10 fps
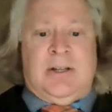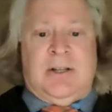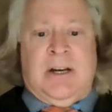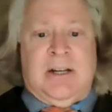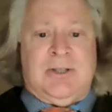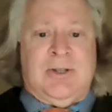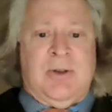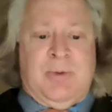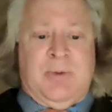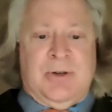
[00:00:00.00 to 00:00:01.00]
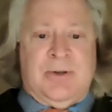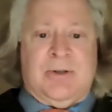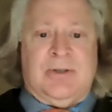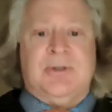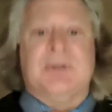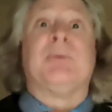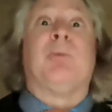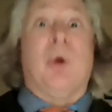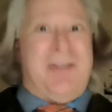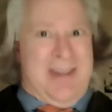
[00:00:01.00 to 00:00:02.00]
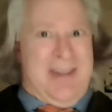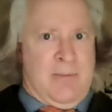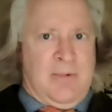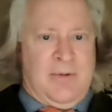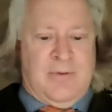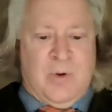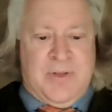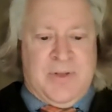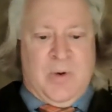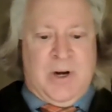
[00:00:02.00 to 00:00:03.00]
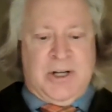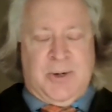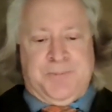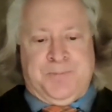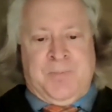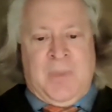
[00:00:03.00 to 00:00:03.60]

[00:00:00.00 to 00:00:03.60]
to the producer to support them for what they want to do,